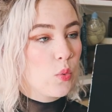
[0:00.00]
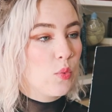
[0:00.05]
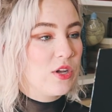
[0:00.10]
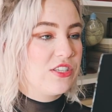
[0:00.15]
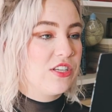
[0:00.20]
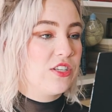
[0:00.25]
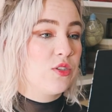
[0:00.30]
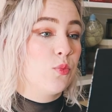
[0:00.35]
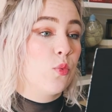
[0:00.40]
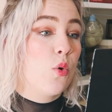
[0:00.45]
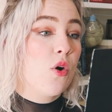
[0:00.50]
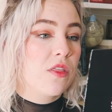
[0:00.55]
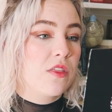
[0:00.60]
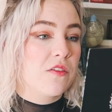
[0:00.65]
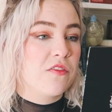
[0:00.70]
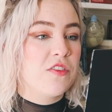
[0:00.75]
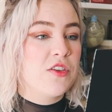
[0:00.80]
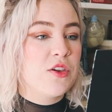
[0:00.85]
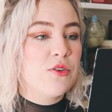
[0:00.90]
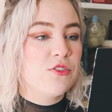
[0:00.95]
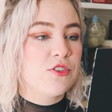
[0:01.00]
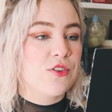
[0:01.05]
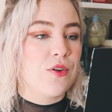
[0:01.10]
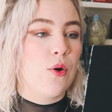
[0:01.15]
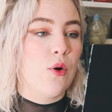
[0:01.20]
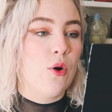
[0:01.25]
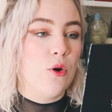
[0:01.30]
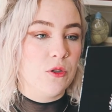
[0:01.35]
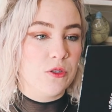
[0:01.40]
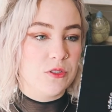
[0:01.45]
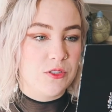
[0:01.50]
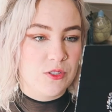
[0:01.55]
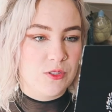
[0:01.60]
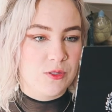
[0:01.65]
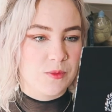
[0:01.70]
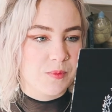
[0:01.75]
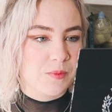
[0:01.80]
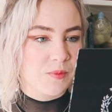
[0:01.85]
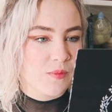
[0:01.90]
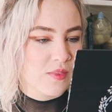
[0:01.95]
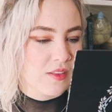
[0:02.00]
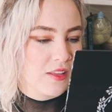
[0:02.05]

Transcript: which is what the future holds.